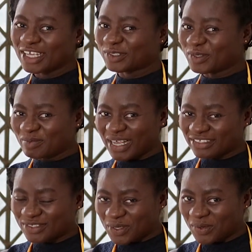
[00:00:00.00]
too much
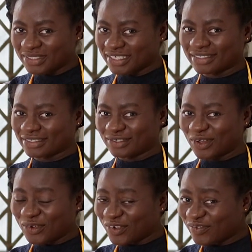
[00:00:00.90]
salt is
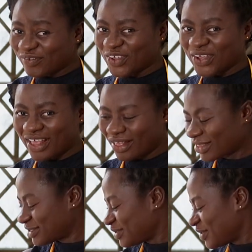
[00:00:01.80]
not good for your
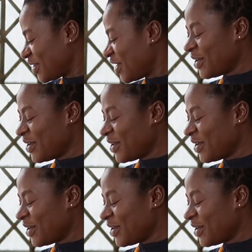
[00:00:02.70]
health. So